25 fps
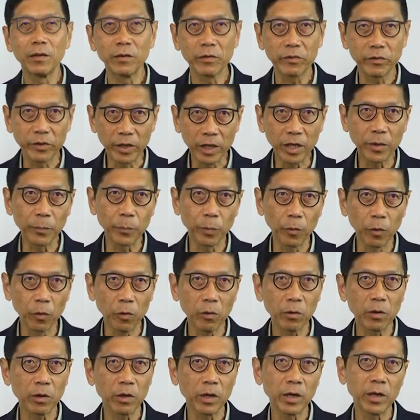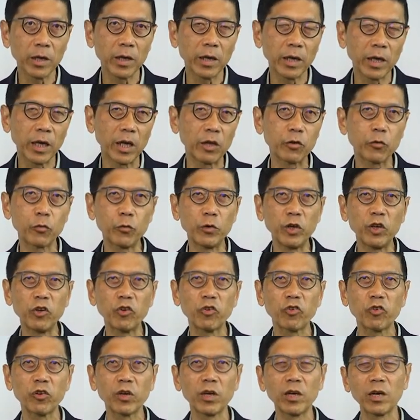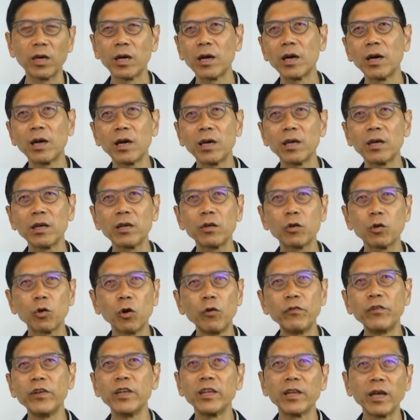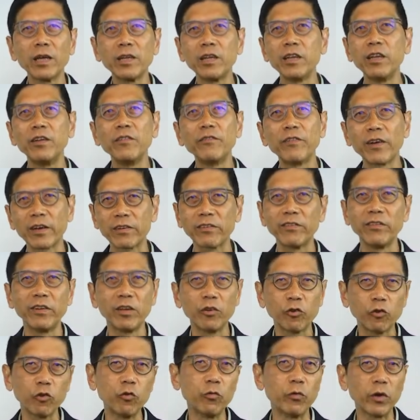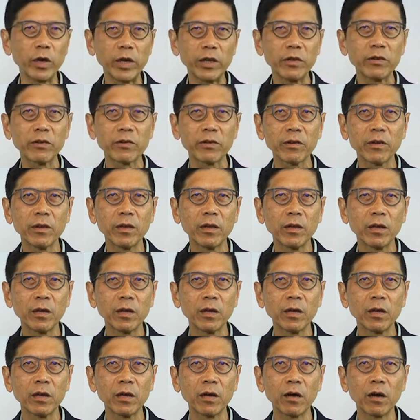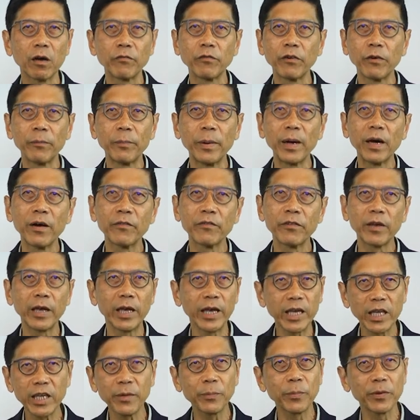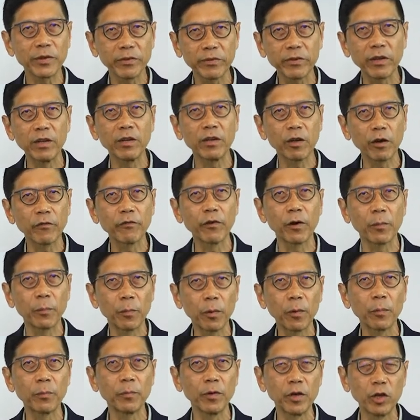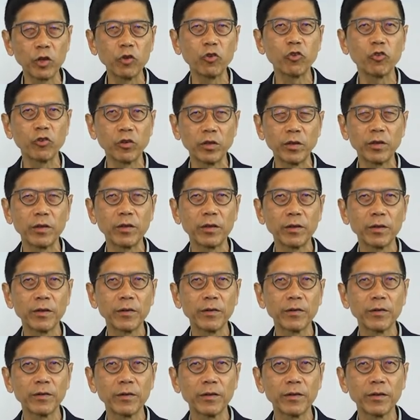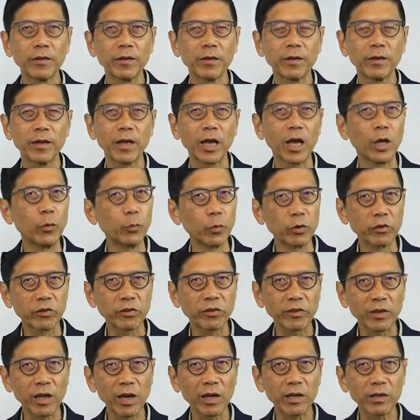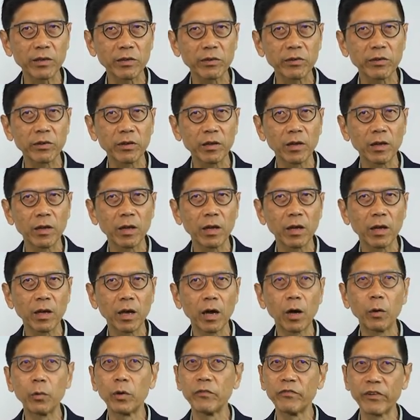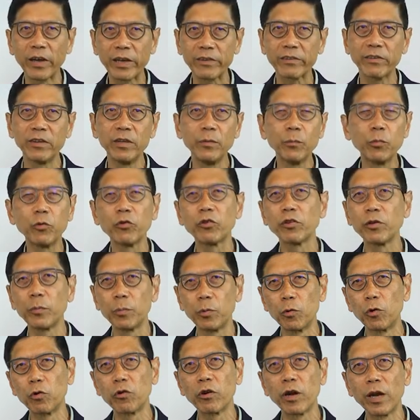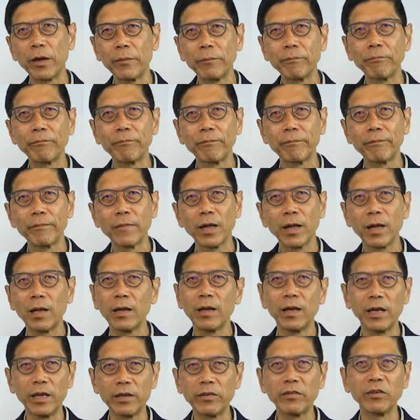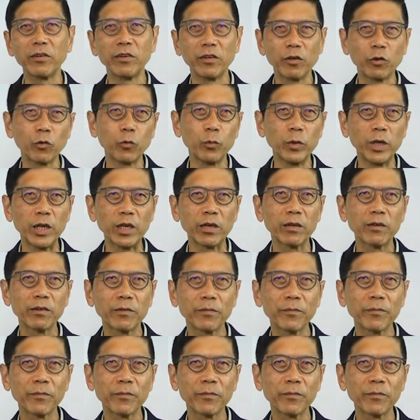Singapore has reached a high COVID-19 vaccination rate of above 80% of our population and will start our vaccine booster program later this week.